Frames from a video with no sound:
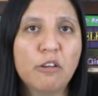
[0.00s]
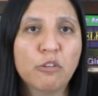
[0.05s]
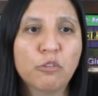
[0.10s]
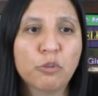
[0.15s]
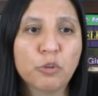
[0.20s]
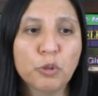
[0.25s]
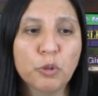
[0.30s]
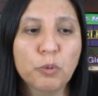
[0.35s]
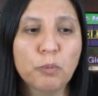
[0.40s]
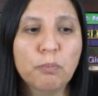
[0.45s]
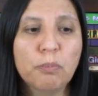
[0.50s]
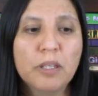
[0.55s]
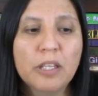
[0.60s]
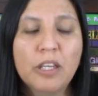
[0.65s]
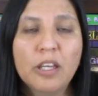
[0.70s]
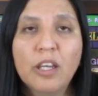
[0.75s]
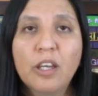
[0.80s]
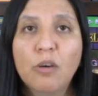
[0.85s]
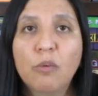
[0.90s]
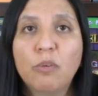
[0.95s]
group,
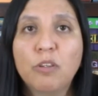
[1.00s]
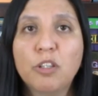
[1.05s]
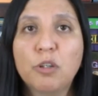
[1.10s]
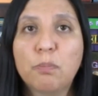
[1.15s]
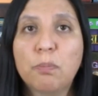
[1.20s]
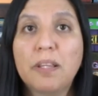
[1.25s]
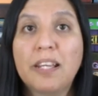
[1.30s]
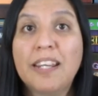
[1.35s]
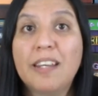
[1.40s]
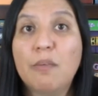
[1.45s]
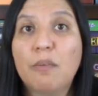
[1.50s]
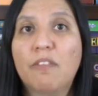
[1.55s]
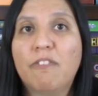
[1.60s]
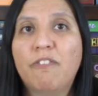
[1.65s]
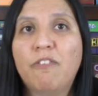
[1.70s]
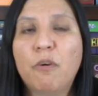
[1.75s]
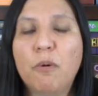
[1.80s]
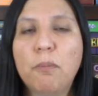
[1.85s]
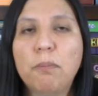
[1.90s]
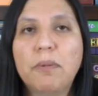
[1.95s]
when you're playing it with
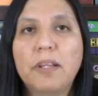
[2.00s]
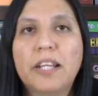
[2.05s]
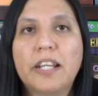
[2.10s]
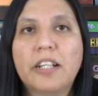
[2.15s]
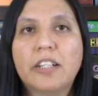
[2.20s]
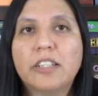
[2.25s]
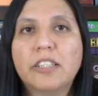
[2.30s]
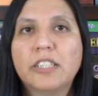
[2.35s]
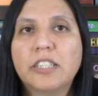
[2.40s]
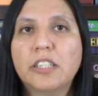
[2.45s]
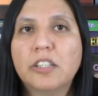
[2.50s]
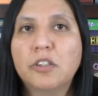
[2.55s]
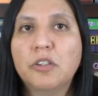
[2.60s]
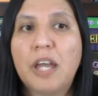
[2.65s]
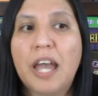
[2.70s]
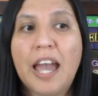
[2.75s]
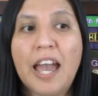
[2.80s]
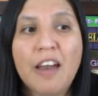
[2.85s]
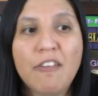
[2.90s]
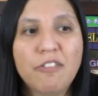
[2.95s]
4 players, you
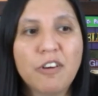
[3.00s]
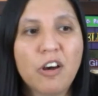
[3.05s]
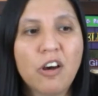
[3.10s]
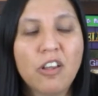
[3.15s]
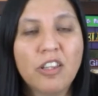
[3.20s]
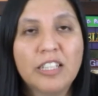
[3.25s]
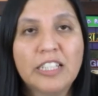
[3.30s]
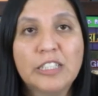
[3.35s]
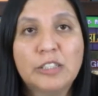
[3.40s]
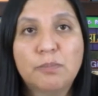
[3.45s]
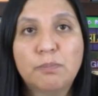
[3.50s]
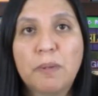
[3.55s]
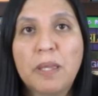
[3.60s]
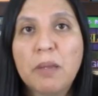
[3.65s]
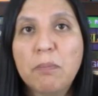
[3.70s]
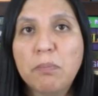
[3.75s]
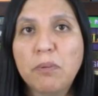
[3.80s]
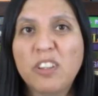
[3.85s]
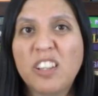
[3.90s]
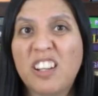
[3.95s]
have all these
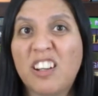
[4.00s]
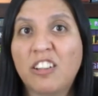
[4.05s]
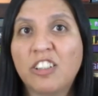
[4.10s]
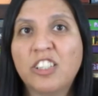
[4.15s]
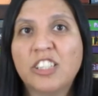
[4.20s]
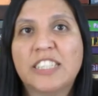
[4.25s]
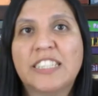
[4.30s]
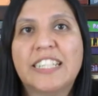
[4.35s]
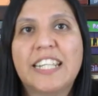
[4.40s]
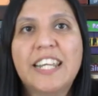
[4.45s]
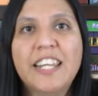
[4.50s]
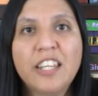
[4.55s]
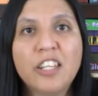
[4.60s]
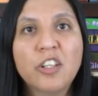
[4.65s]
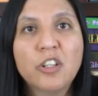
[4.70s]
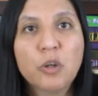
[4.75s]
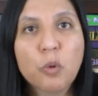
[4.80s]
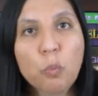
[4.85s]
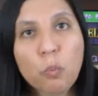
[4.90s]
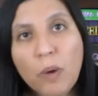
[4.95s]
people that are just in
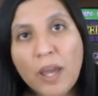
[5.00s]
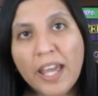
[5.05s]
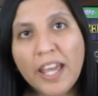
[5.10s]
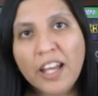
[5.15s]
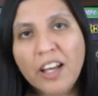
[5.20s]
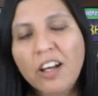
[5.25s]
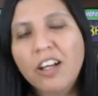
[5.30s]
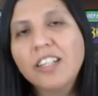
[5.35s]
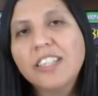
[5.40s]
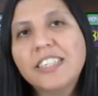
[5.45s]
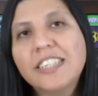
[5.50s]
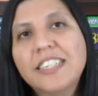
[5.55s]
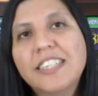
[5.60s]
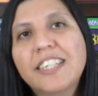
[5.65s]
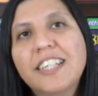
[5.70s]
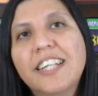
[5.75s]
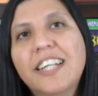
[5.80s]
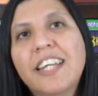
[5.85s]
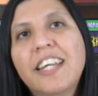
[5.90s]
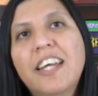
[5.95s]
your way
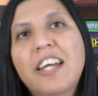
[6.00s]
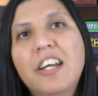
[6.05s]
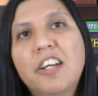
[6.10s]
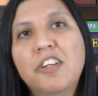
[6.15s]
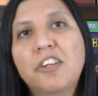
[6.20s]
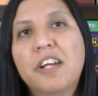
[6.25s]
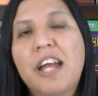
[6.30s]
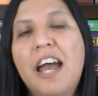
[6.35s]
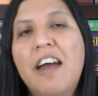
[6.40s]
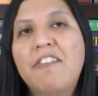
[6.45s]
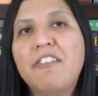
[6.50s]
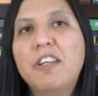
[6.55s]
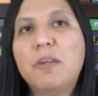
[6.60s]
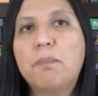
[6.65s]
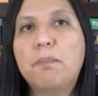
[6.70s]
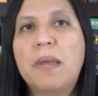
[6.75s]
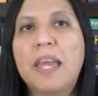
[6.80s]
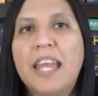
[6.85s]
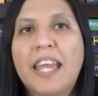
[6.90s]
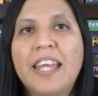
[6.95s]
constantly. You're having to
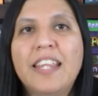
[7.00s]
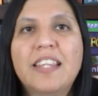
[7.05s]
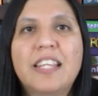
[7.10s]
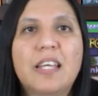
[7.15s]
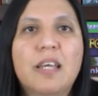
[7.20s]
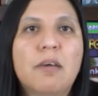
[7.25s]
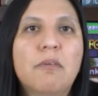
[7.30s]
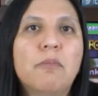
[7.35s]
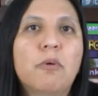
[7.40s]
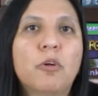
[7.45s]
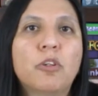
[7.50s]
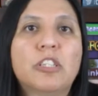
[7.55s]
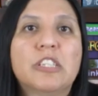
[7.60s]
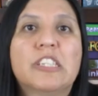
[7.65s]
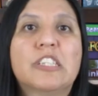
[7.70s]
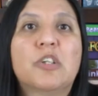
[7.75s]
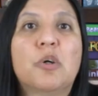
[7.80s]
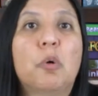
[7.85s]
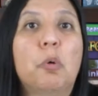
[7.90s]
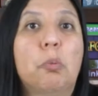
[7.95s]
pay them or
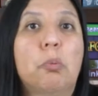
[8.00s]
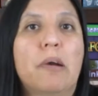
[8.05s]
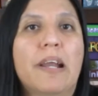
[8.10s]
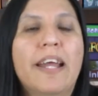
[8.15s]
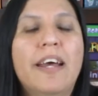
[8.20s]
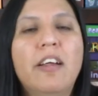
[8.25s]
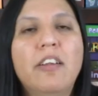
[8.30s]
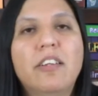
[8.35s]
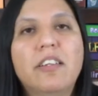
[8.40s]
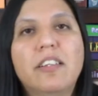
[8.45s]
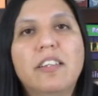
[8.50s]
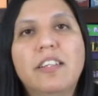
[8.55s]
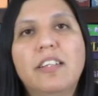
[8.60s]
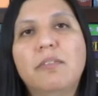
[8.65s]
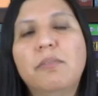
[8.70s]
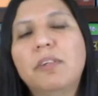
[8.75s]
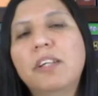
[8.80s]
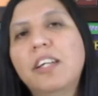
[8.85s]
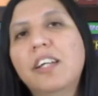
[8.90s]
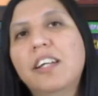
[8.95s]
just go around them.